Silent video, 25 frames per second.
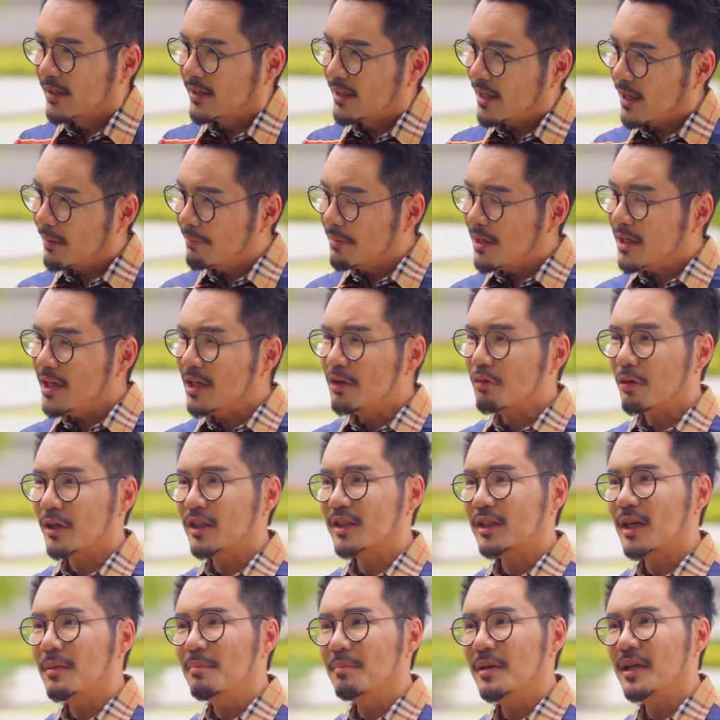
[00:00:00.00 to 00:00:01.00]
There are many
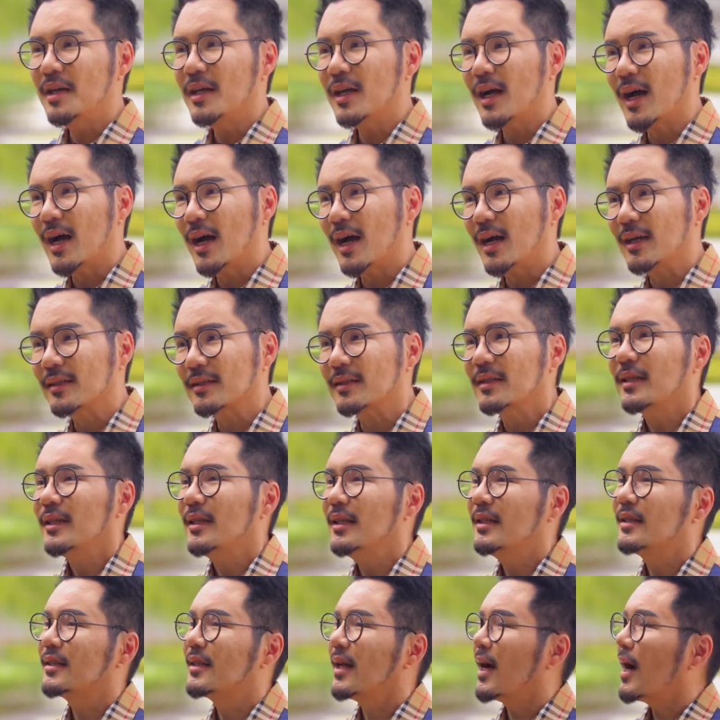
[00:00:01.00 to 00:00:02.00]
questions being asked,
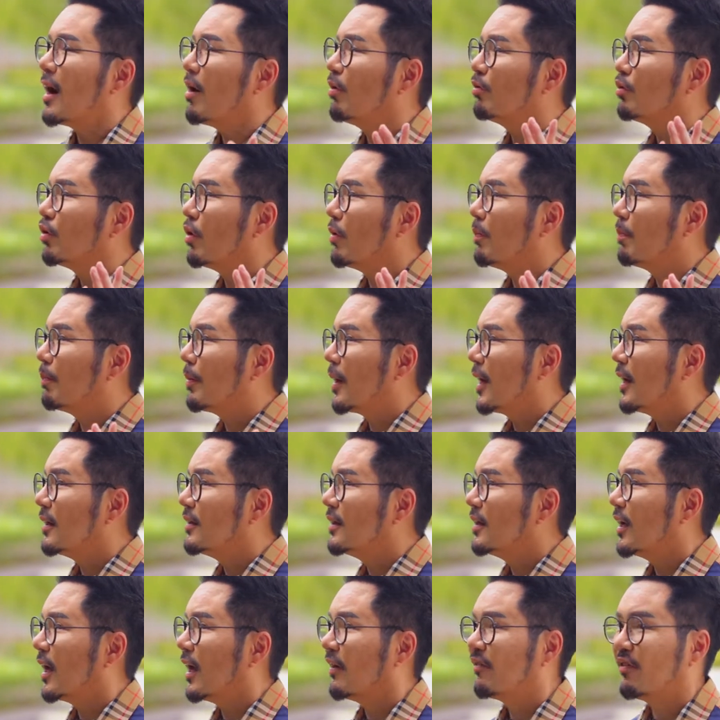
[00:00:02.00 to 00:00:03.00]
is the outdoor
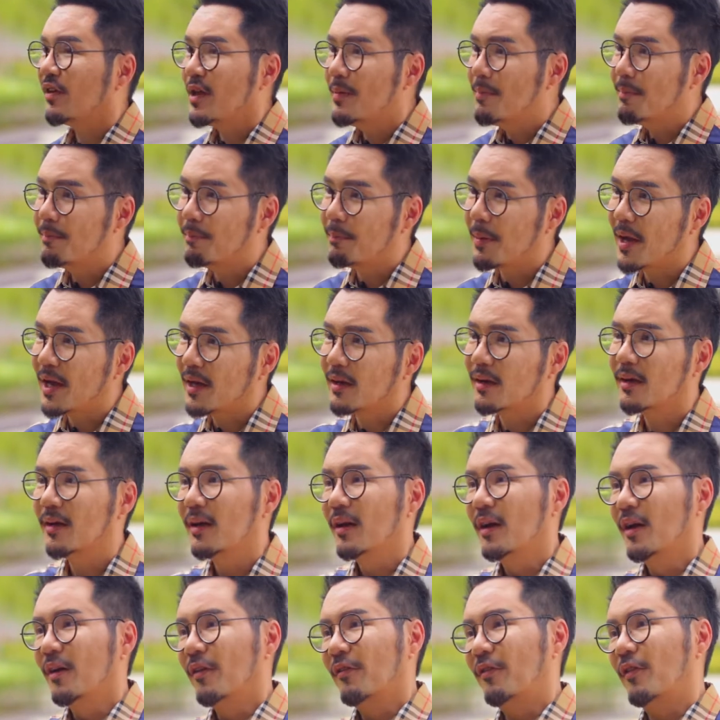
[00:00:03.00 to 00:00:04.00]
plant have impact
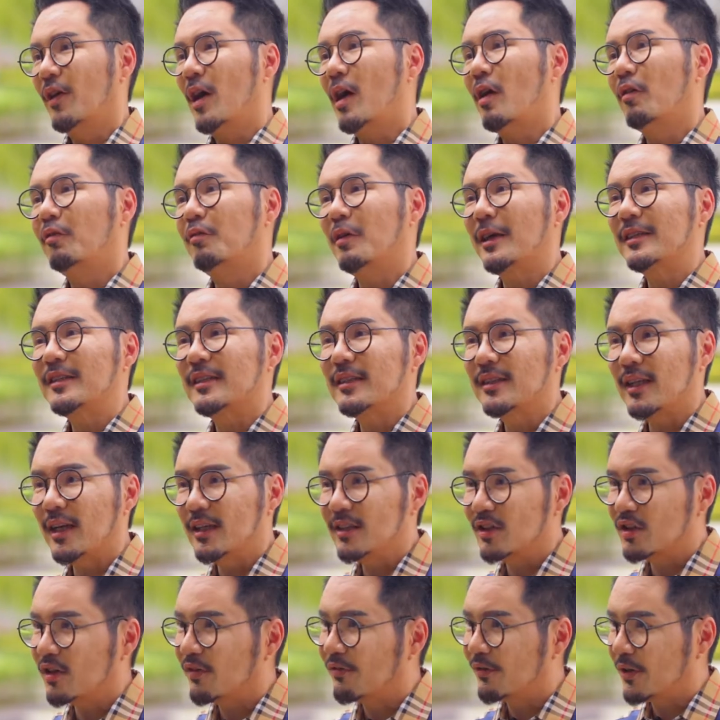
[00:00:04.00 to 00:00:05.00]
for our
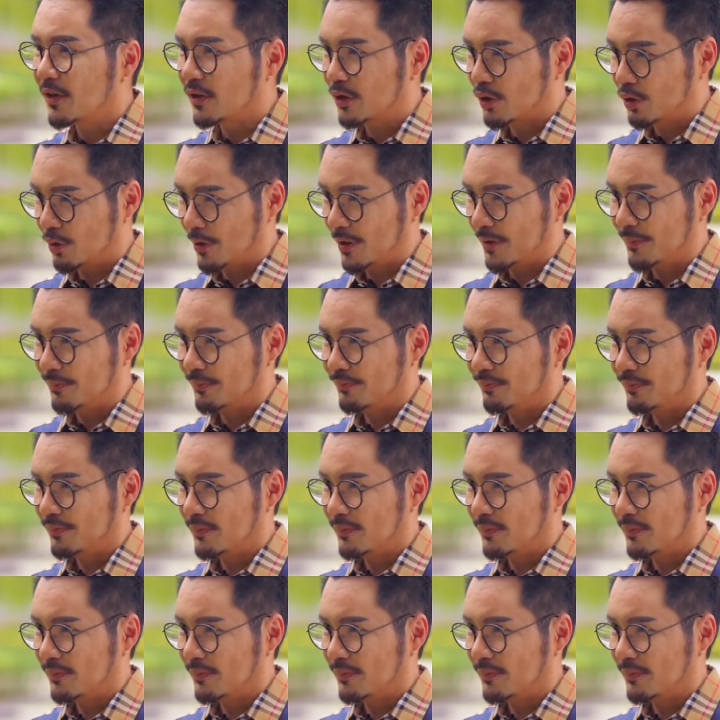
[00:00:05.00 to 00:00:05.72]
residential Feng Shui?